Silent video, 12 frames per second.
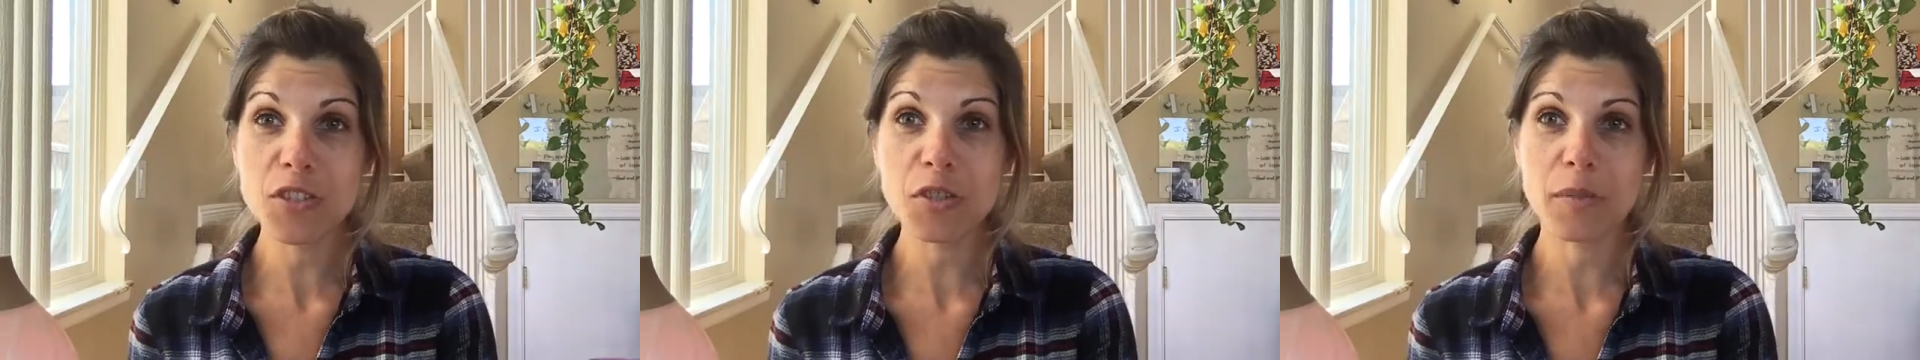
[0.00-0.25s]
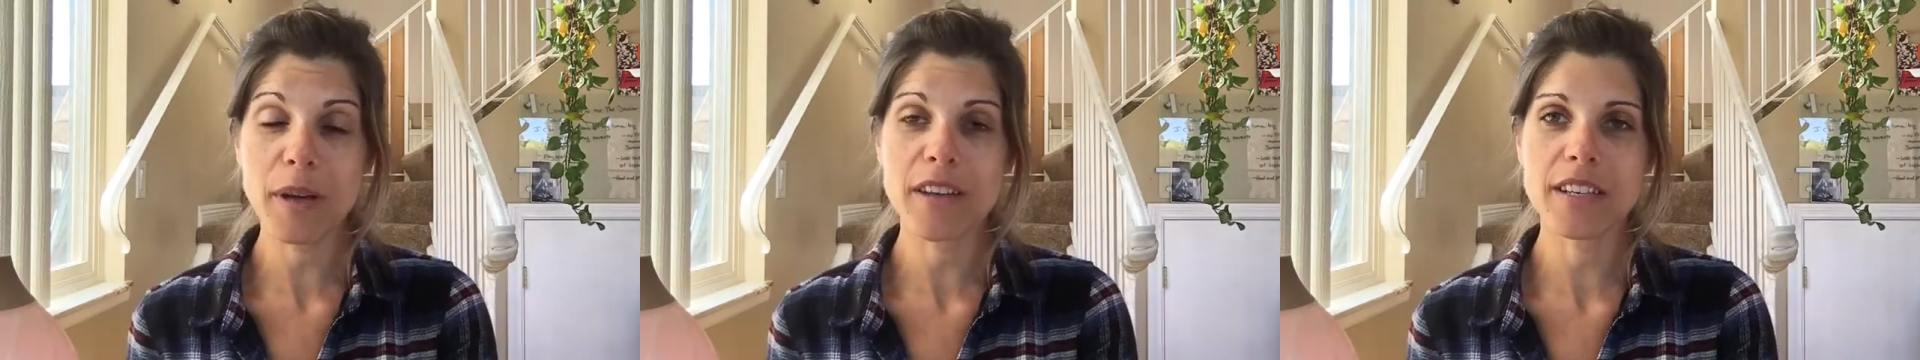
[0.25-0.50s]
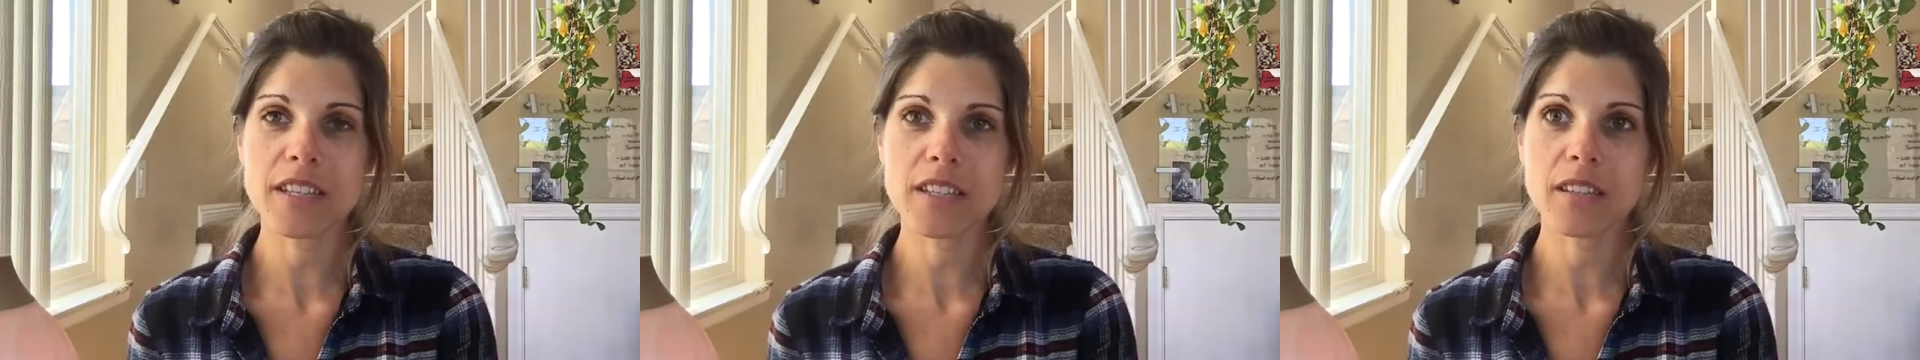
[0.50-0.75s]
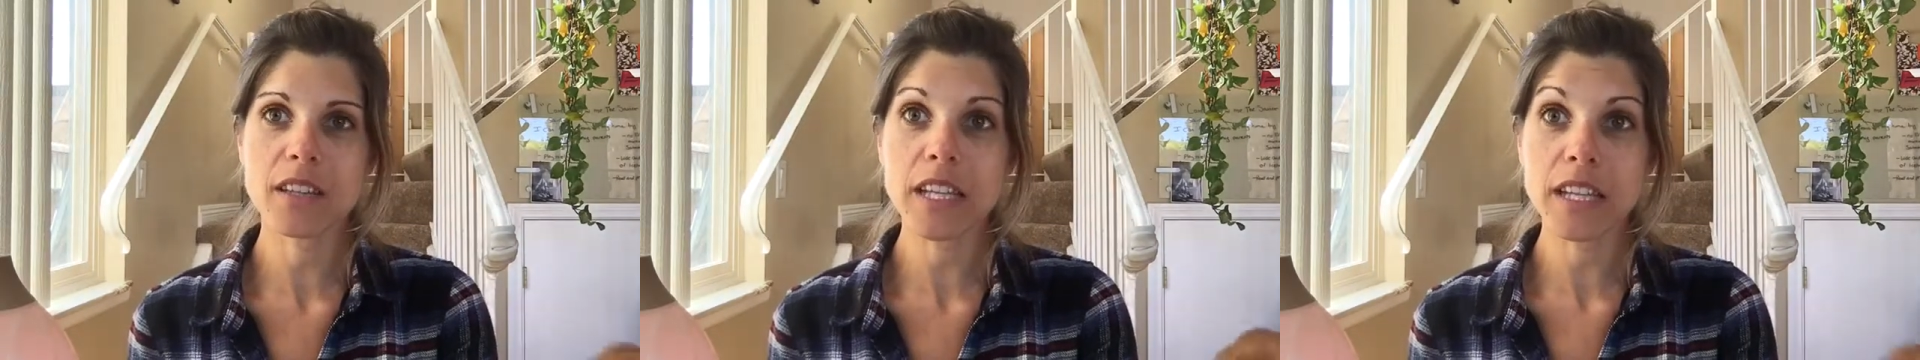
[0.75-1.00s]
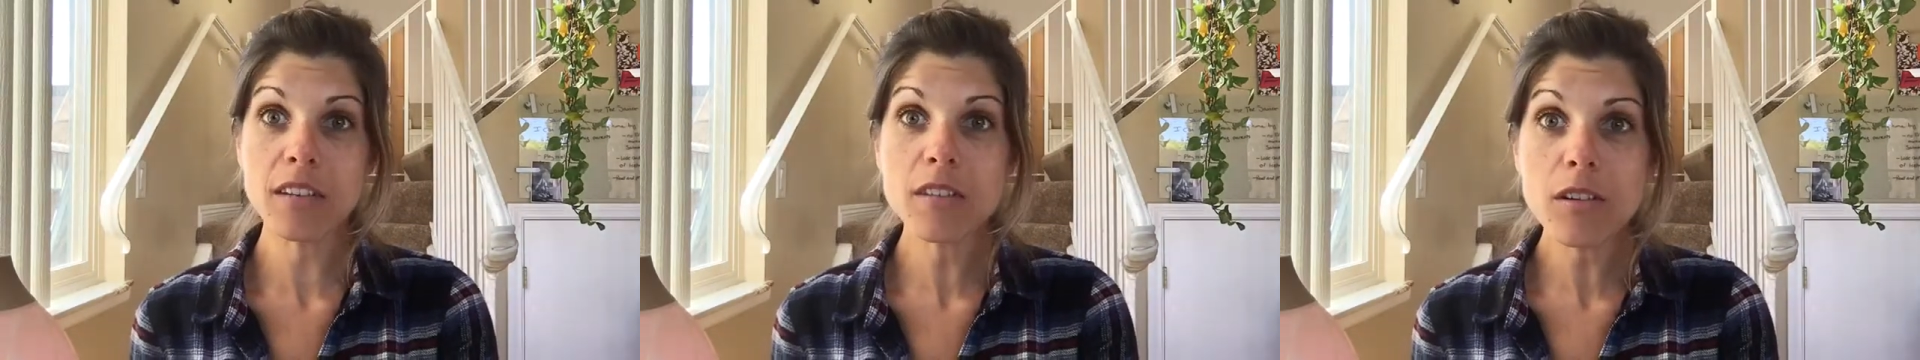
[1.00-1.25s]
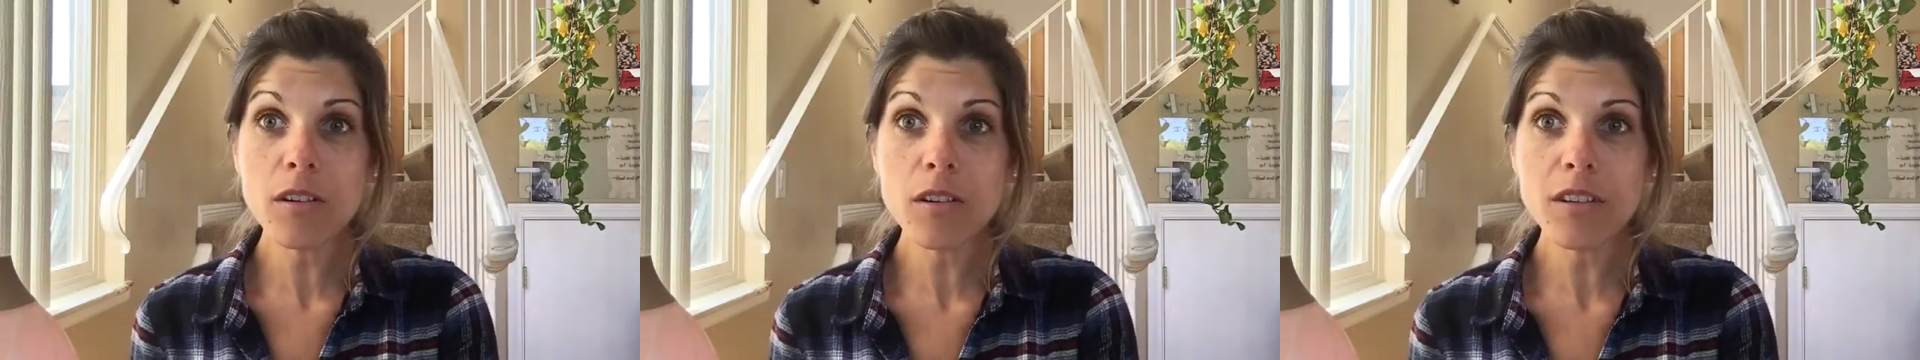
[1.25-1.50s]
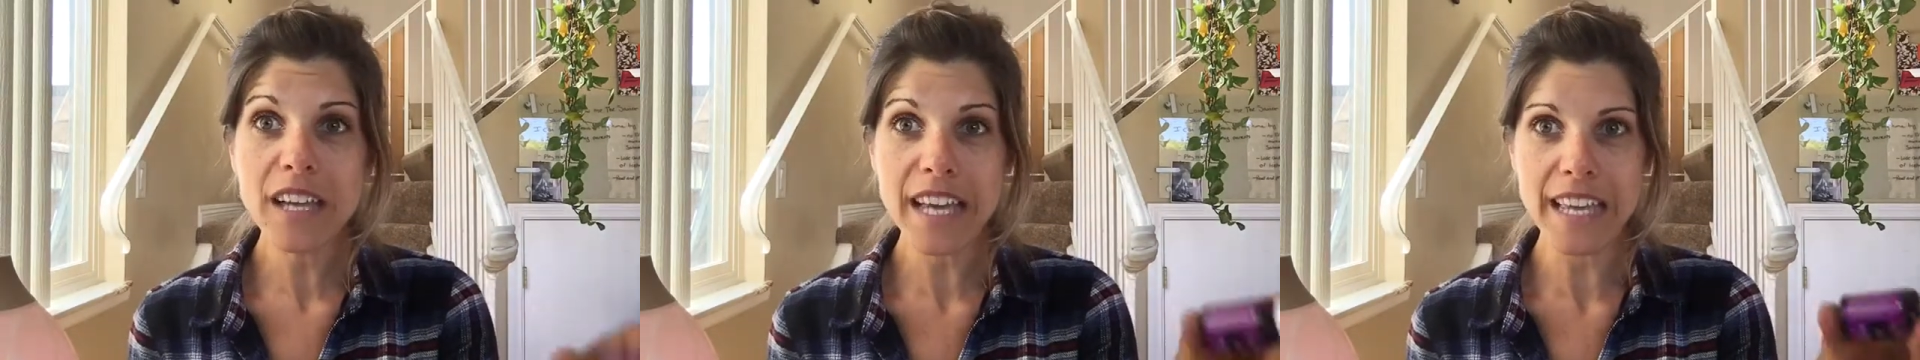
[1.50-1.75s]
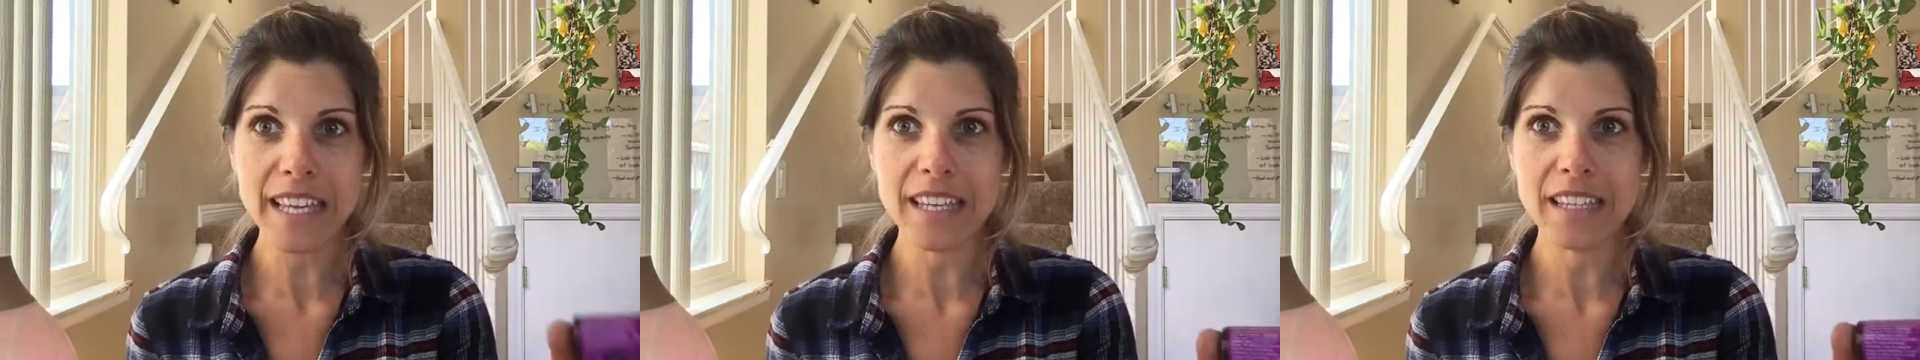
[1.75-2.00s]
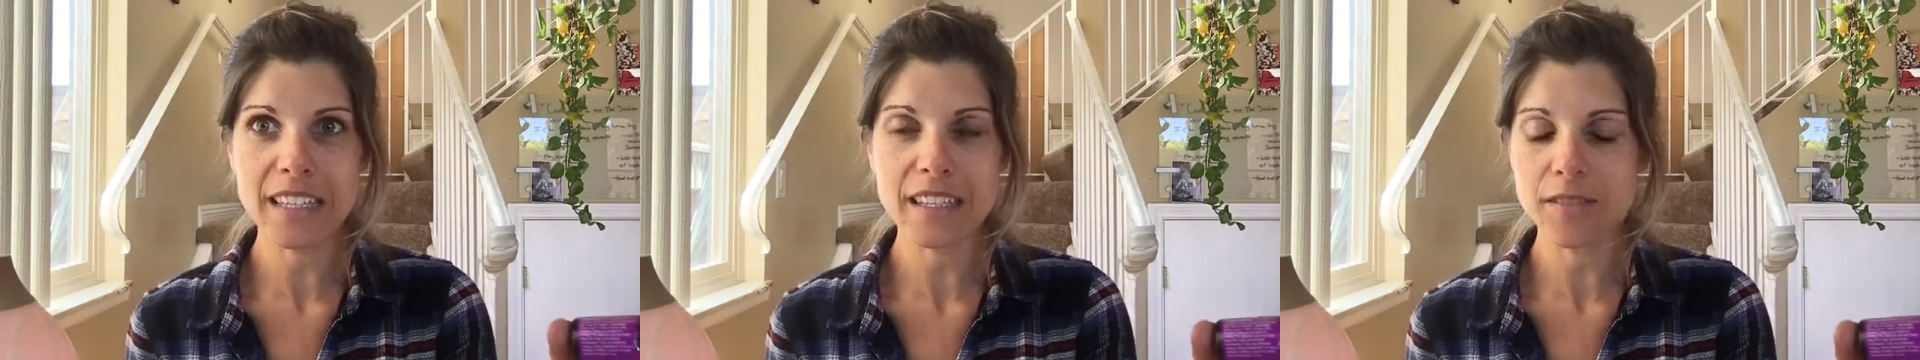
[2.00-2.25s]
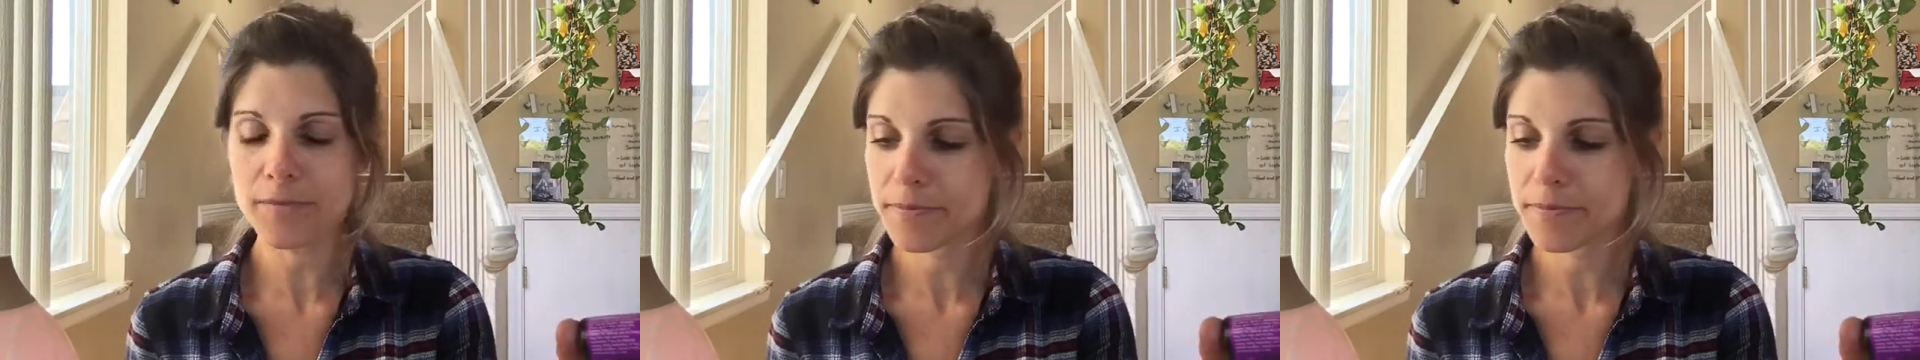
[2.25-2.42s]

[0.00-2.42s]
to you about is linalool and